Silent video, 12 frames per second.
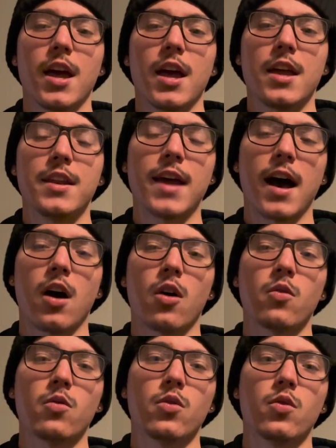
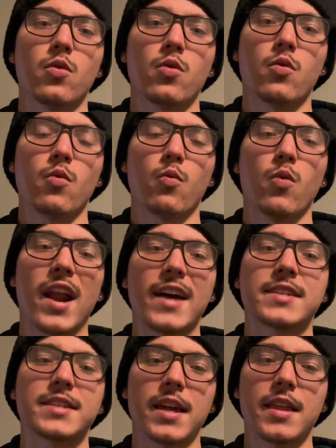Now, when I
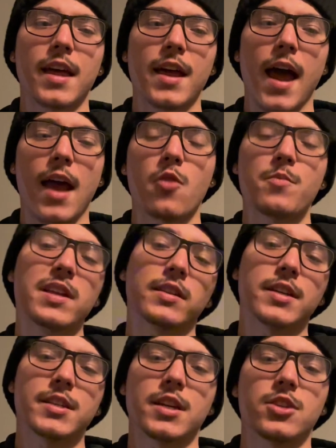say that, I don't mean
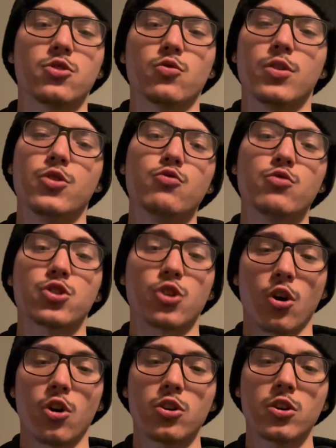listening to a new
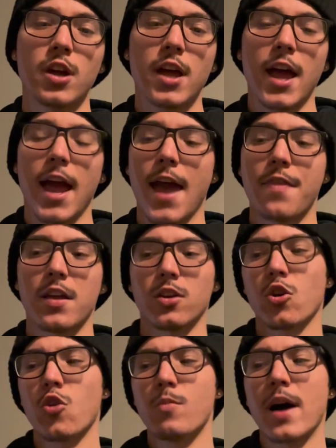song and then
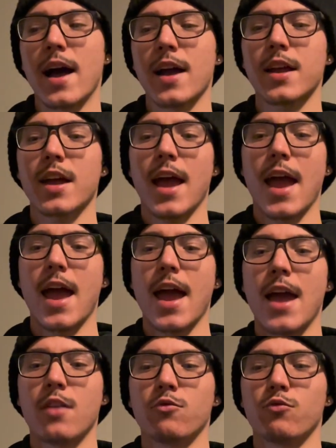go back
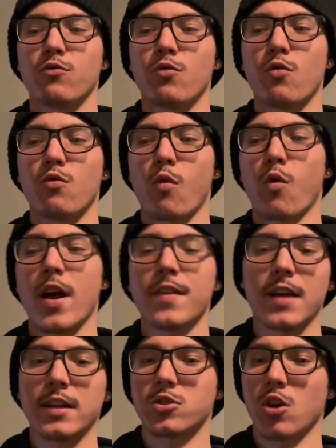and write
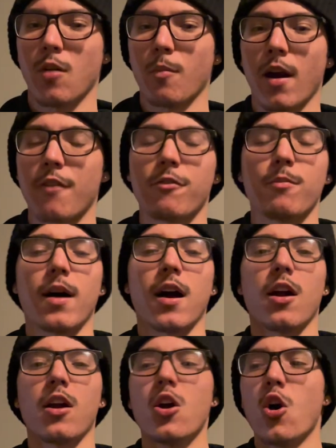that song bar for
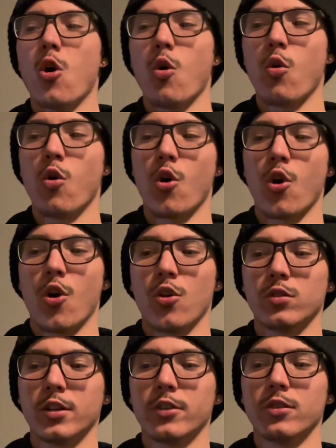bar or
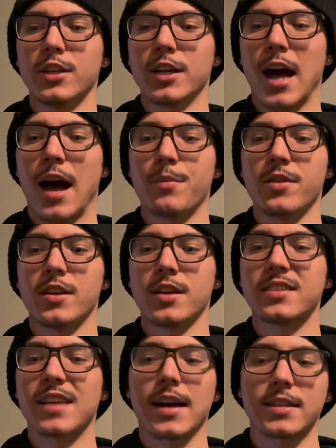literally copy the
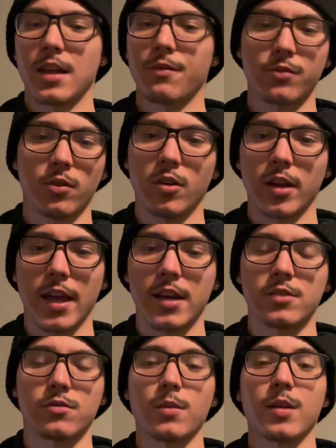exact same flow and cadence
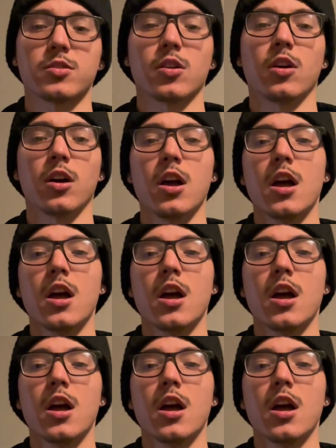from that song.